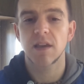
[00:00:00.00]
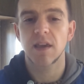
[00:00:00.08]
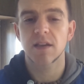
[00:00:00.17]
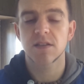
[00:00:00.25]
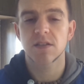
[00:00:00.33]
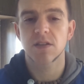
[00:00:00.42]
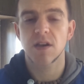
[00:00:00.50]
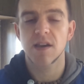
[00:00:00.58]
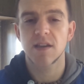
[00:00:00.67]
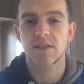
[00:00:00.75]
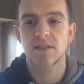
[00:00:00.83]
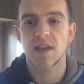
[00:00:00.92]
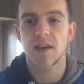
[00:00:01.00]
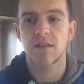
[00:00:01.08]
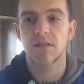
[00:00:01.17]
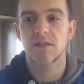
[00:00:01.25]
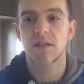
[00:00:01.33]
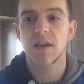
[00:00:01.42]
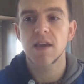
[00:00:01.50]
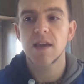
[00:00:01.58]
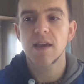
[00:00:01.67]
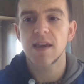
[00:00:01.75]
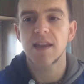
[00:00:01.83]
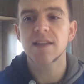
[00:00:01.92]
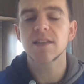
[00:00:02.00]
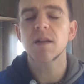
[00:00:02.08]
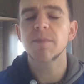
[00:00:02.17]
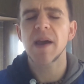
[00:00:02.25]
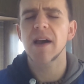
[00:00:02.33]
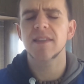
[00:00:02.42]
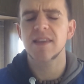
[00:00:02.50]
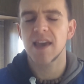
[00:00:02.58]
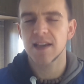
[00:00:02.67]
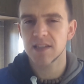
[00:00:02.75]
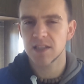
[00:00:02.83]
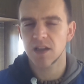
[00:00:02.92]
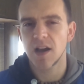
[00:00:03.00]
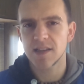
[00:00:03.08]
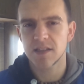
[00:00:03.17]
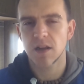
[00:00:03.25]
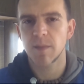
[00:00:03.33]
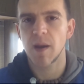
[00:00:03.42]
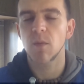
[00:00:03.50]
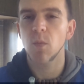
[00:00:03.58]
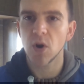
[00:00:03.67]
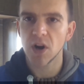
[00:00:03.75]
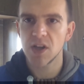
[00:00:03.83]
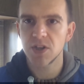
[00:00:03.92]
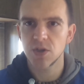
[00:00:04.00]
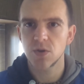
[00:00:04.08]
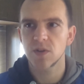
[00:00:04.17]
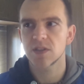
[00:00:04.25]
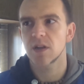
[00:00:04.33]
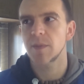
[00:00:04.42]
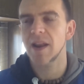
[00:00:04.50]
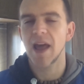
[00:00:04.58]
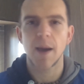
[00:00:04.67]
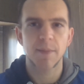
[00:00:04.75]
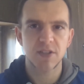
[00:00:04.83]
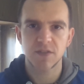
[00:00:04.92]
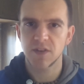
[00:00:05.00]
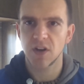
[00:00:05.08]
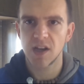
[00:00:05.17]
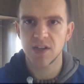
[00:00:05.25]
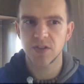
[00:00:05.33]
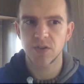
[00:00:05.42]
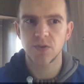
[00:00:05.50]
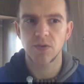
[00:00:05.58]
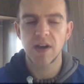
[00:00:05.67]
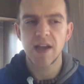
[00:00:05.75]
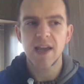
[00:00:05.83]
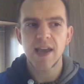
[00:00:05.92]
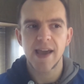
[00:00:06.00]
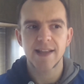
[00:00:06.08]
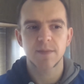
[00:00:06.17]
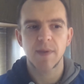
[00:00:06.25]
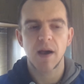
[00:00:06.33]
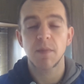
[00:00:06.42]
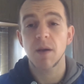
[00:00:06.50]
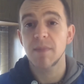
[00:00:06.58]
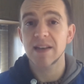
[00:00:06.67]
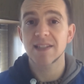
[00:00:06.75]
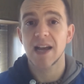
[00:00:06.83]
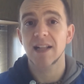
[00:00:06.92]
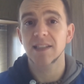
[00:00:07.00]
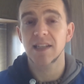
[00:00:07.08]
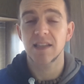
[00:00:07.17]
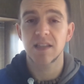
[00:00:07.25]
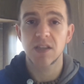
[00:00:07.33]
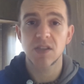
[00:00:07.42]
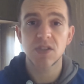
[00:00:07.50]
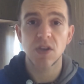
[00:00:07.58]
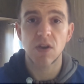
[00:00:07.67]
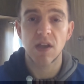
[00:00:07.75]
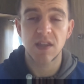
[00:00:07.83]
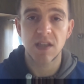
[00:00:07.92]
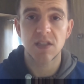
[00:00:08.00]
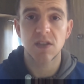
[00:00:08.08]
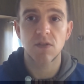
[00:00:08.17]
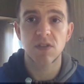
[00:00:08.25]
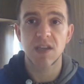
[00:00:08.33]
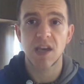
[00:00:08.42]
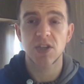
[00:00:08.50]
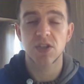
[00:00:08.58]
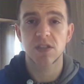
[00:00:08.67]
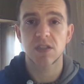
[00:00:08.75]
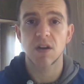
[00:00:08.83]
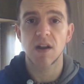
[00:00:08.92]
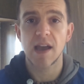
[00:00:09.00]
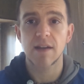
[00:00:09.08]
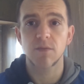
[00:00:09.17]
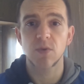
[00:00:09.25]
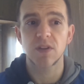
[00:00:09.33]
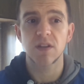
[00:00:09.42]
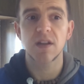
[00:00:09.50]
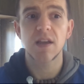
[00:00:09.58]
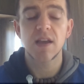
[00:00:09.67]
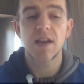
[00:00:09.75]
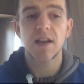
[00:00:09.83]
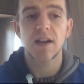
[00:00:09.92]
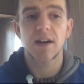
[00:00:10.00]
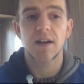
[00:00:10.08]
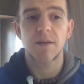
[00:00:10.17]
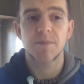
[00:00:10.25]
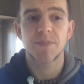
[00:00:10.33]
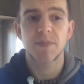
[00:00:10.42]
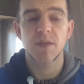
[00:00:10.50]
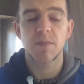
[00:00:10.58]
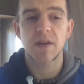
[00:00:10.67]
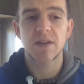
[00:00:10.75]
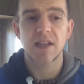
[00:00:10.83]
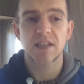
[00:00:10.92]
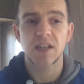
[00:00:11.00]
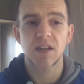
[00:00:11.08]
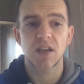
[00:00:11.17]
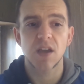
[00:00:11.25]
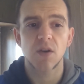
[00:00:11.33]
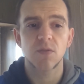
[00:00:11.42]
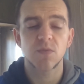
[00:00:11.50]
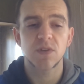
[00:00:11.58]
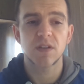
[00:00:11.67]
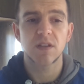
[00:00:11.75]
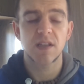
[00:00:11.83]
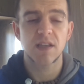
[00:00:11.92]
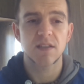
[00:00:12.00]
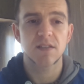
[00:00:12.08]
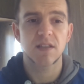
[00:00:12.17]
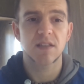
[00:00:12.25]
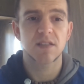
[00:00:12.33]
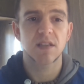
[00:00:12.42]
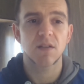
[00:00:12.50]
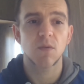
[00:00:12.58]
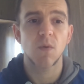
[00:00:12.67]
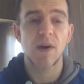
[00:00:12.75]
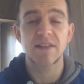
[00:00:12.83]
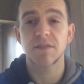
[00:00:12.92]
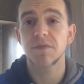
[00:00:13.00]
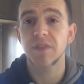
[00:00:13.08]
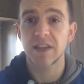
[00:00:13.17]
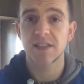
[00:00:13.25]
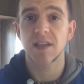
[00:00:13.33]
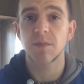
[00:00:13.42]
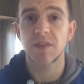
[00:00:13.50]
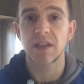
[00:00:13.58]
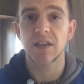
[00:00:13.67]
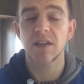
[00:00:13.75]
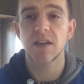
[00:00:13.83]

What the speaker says: Exercise, and it isn't about the exercise. It's not about what I do. It's not about how much of it I do. It's about my mentality and the associations that I have with it. The mentality I go in with it is it's a way to fix something.